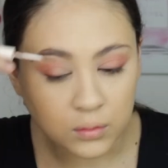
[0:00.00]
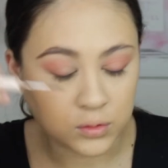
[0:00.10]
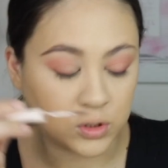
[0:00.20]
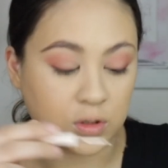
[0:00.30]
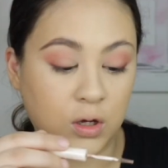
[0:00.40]

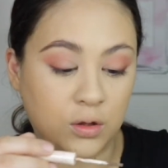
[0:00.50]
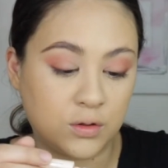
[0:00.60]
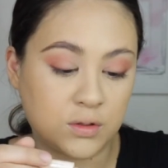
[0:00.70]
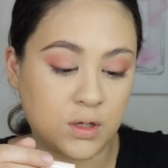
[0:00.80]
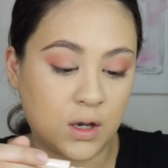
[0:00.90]
which is the
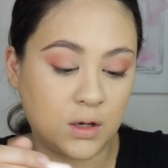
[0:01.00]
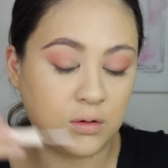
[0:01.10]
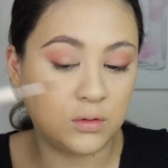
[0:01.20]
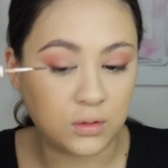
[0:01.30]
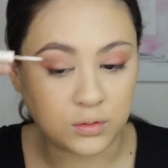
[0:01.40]
other side.
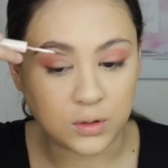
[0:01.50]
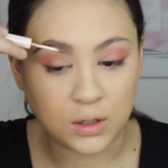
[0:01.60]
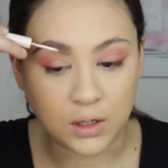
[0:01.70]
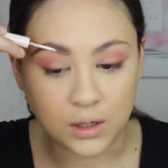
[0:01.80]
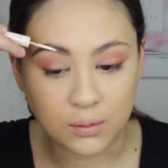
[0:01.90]
That's what I
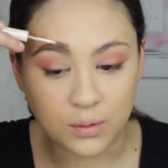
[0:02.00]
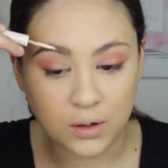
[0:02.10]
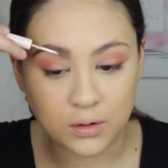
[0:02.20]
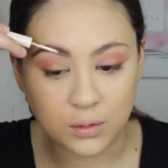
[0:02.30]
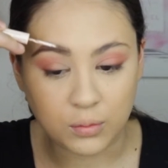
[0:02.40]
like
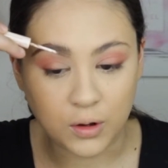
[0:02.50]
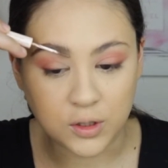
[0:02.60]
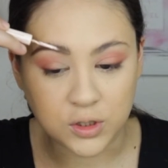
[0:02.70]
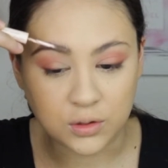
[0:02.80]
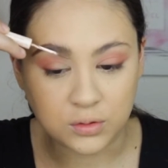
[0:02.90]
about it. The brow
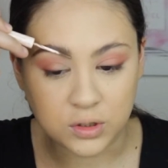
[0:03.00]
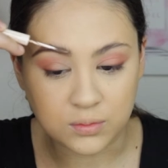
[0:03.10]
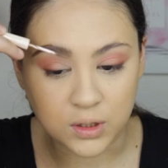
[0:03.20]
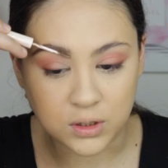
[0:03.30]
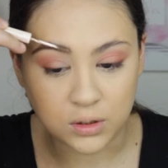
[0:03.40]
gel just
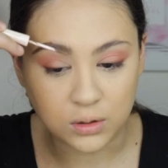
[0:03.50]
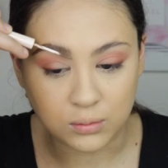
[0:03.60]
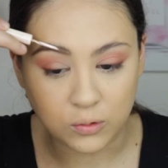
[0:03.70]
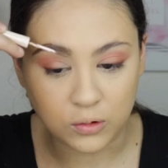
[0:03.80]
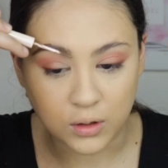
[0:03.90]
makes it look
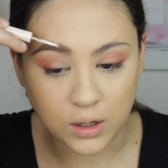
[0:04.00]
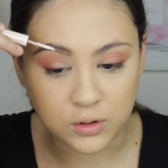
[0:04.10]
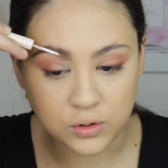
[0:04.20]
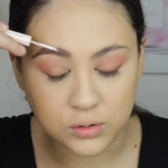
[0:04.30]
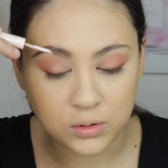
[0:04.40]
more
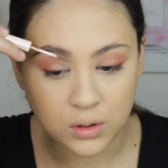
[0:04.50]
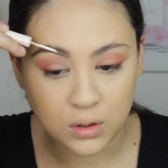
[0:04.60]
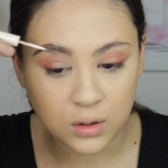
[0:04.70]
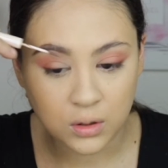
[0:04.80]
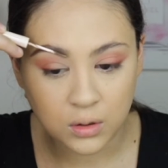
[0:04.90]
natural.
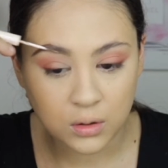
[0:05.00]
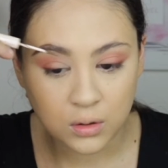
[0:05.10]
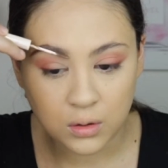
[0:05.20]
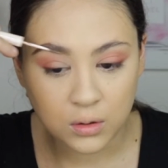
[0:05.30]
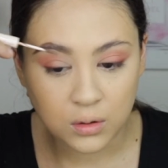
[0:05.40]

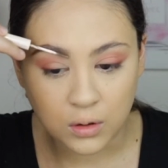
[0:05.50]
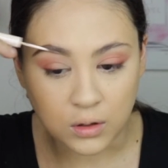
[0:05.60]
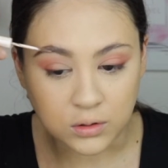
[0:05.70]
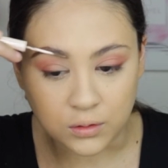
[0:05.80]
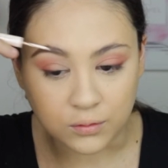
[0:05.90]

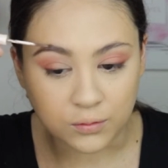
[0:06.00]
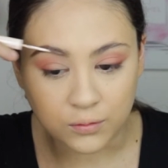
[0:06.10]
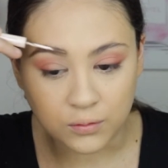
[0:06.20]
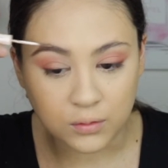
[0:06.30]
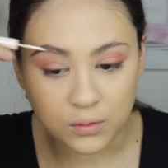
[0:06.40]
So,
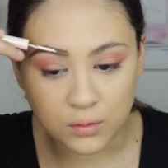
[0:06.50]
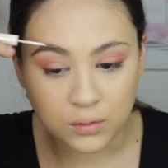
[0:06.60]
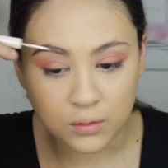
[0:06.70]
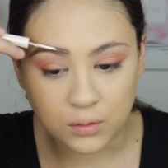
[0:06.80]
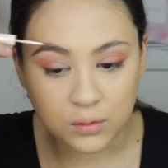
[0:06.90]

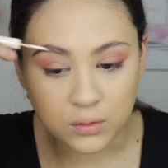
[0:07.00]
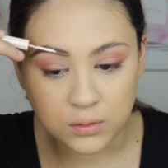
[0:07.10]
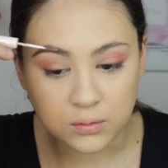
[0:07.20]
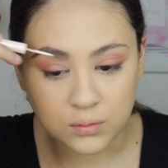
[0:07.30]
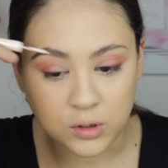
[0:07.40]

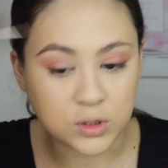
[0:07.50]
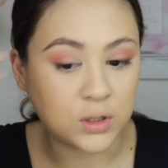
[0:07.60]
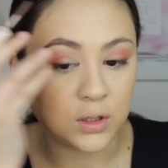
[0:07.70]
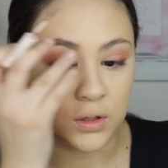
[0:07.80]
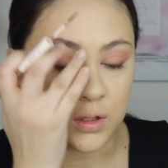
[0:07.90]

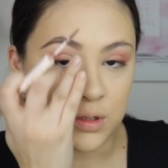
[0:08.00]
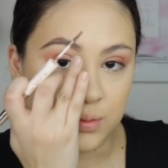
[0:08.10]
especially on this